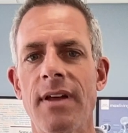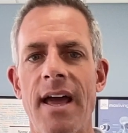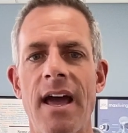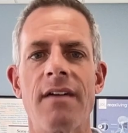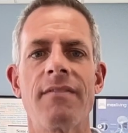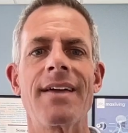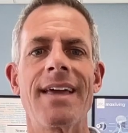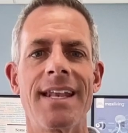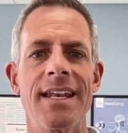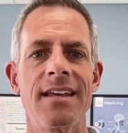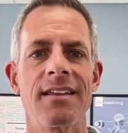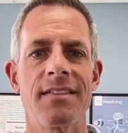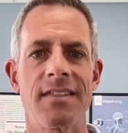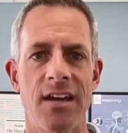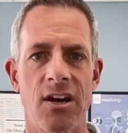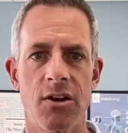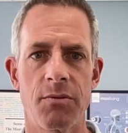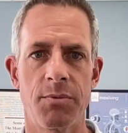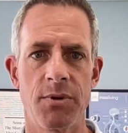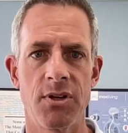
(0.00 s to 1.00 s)
to have any
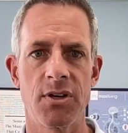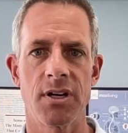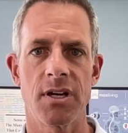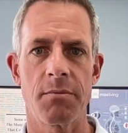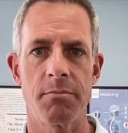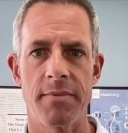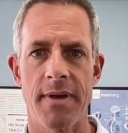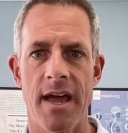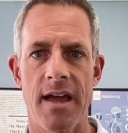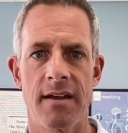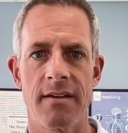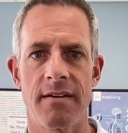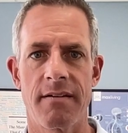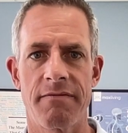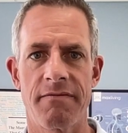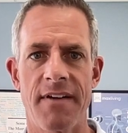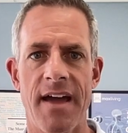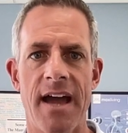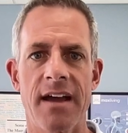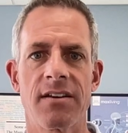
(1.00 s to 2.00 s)
therapeutic
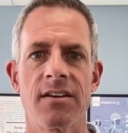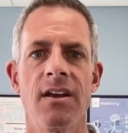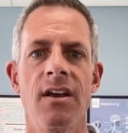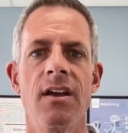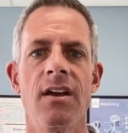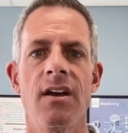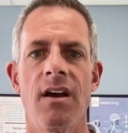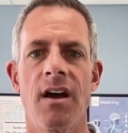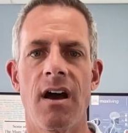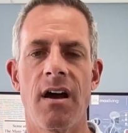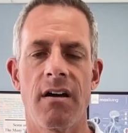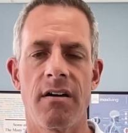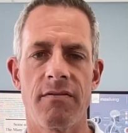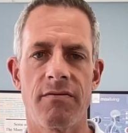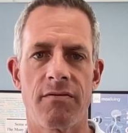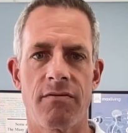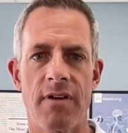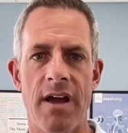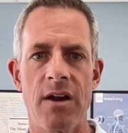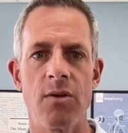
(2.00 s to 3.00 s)
effect
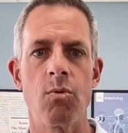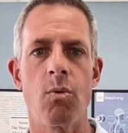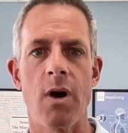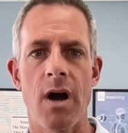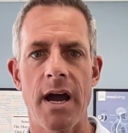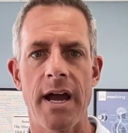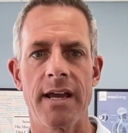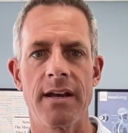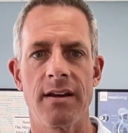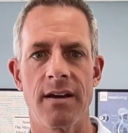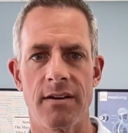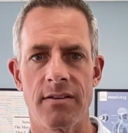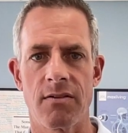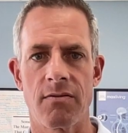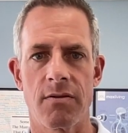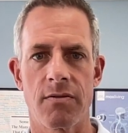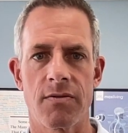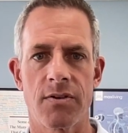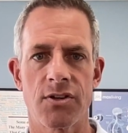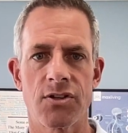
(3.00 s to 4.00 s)
of red wine and the
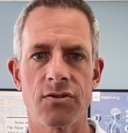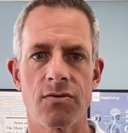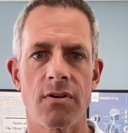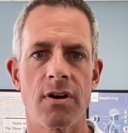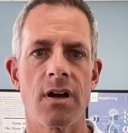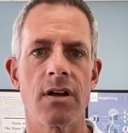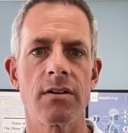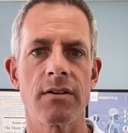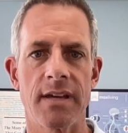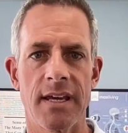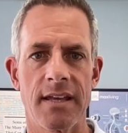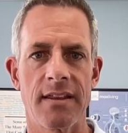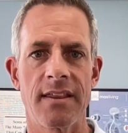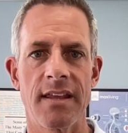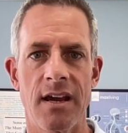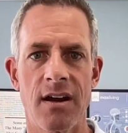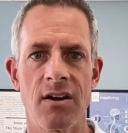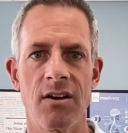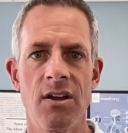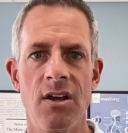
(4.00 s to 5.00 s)
resveratrol in
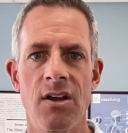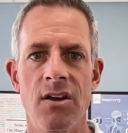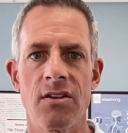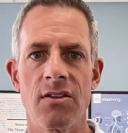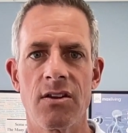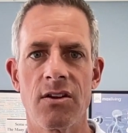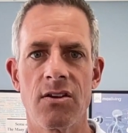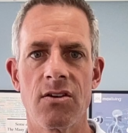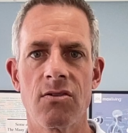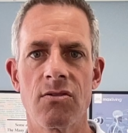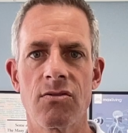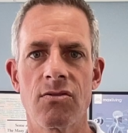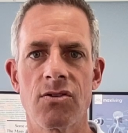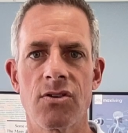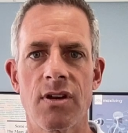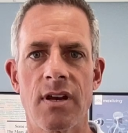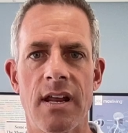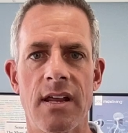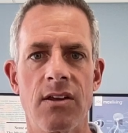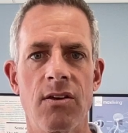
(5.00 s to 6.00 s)
there, you
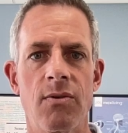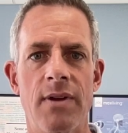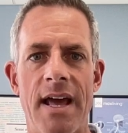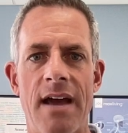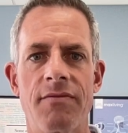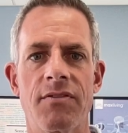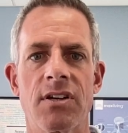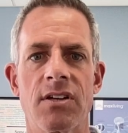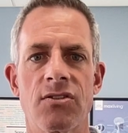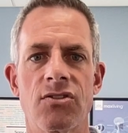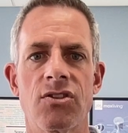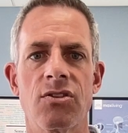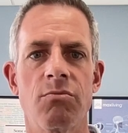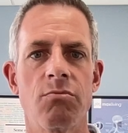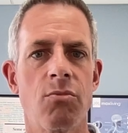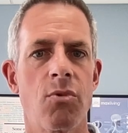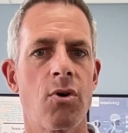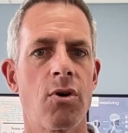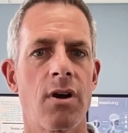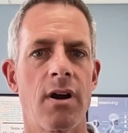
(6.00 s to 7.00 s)
should you would have to consume
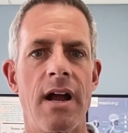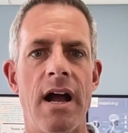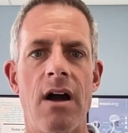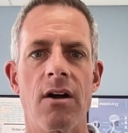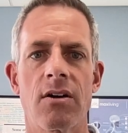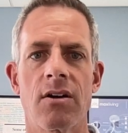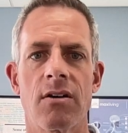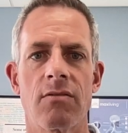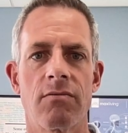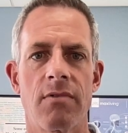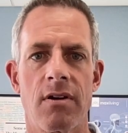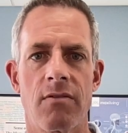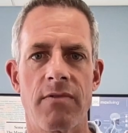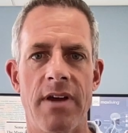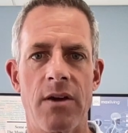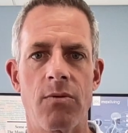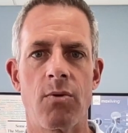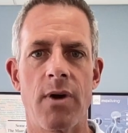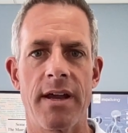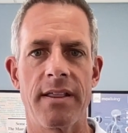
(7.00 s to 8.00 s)
more alcohol,
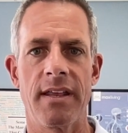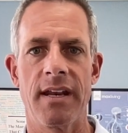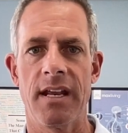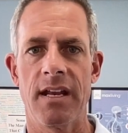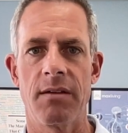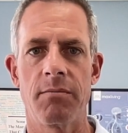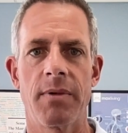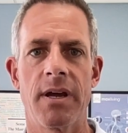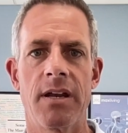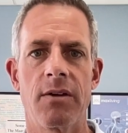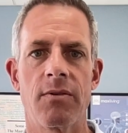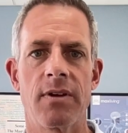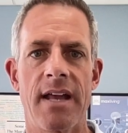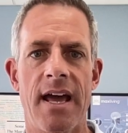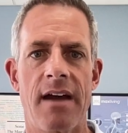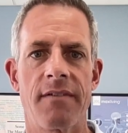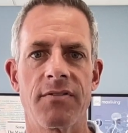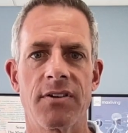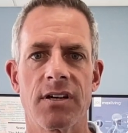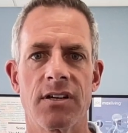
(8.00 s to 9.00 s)
red wine than anybody would
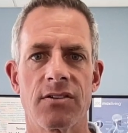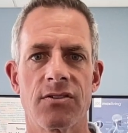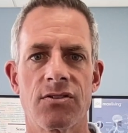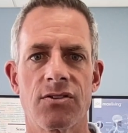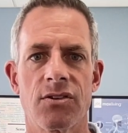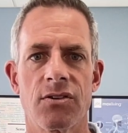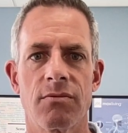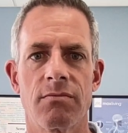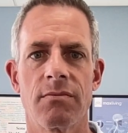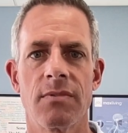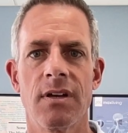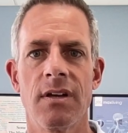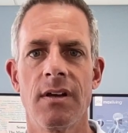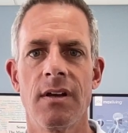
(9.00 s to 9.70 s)
have to consume.